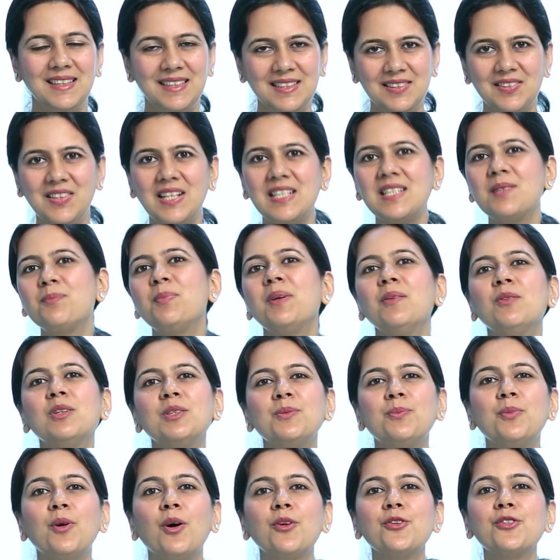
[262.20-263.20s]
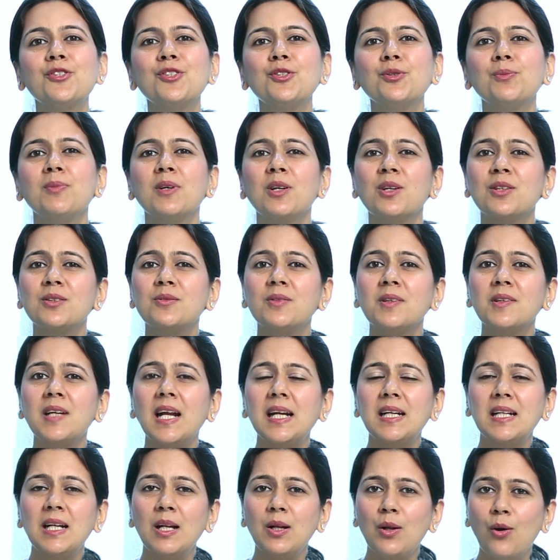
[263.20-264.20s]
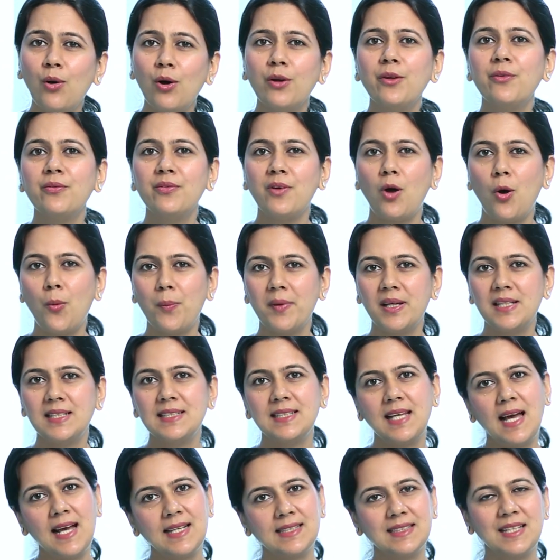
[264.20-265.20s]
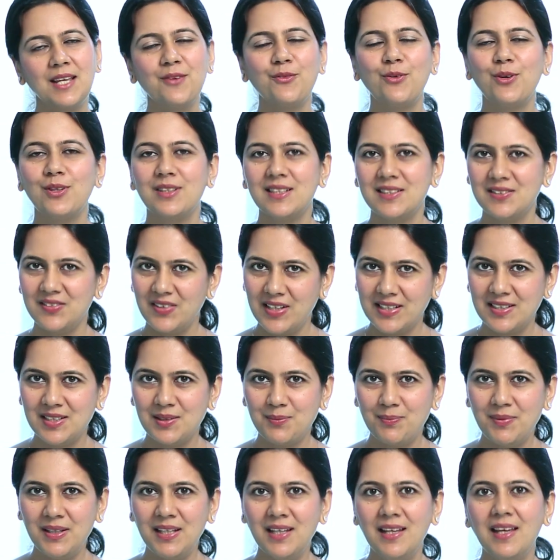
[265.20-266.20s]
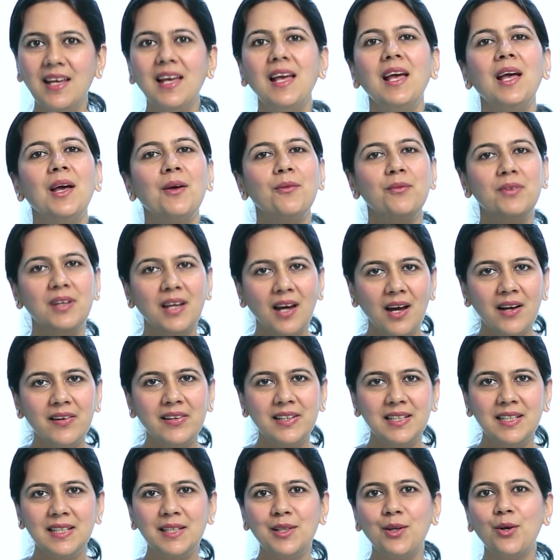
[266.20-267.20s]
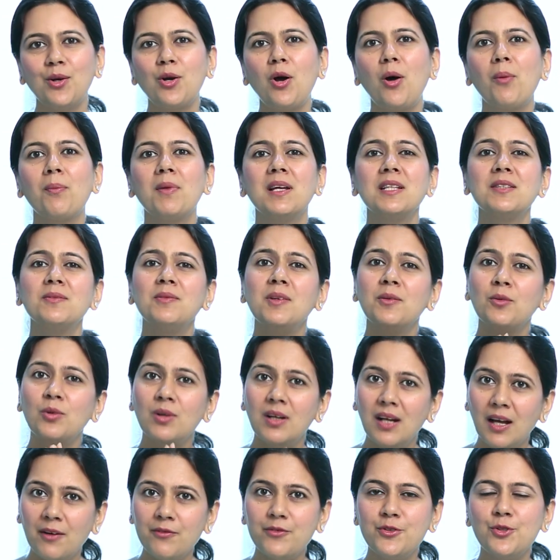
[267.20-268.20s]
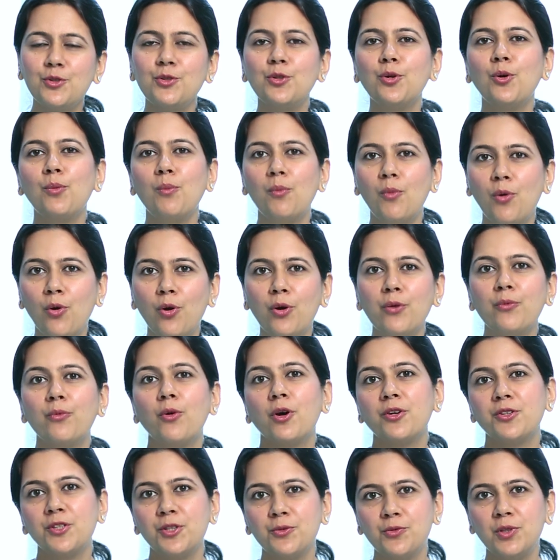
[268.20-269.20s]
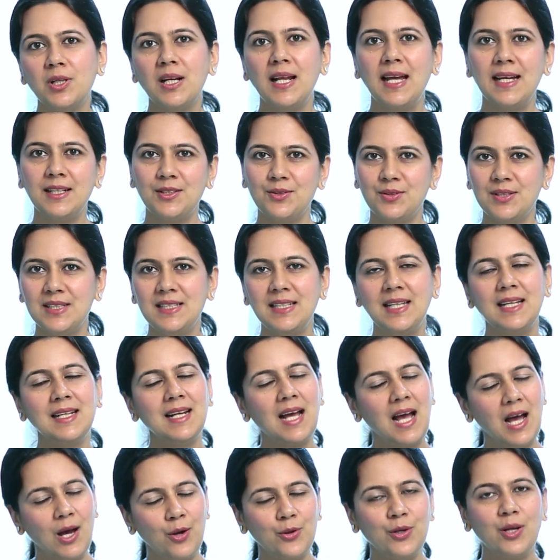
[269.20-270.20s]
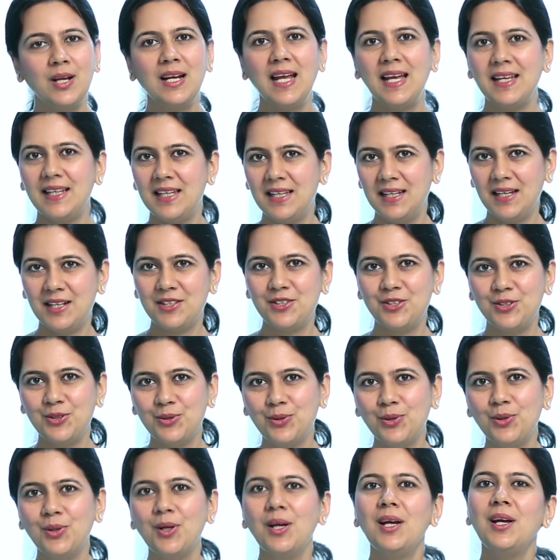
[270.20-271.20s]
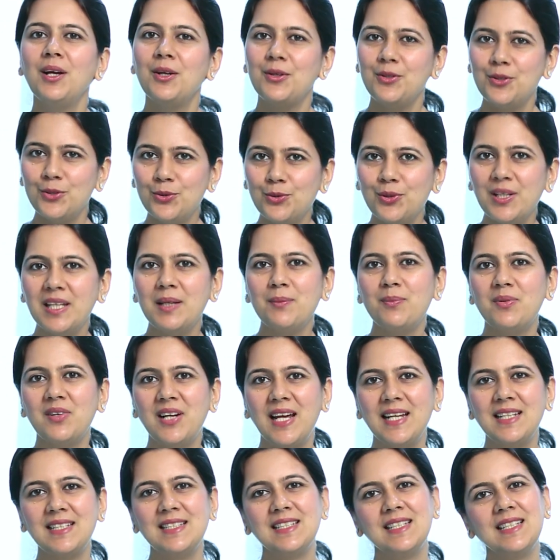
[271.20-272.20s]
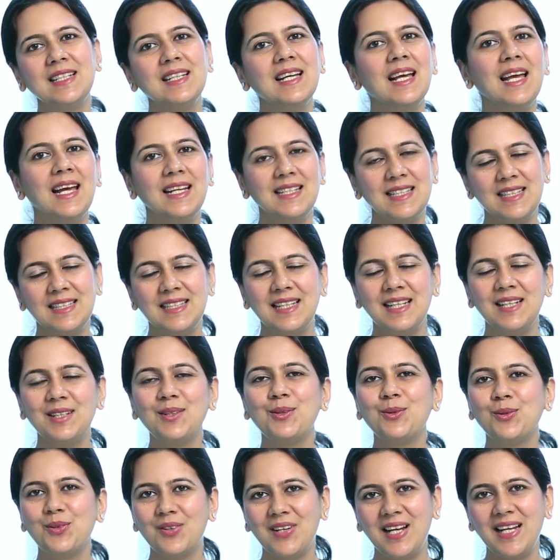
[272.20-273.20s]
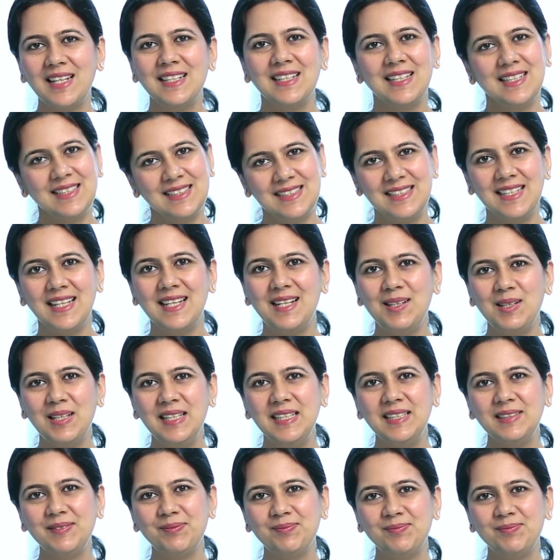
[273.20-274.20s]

This recipe was brought to you because we had a lot of comments asking for this recipe we are reading your comments. We would love to know more what you would like to see and how you're liking our show. Do keep writing. Till then, cook right and stay healthy.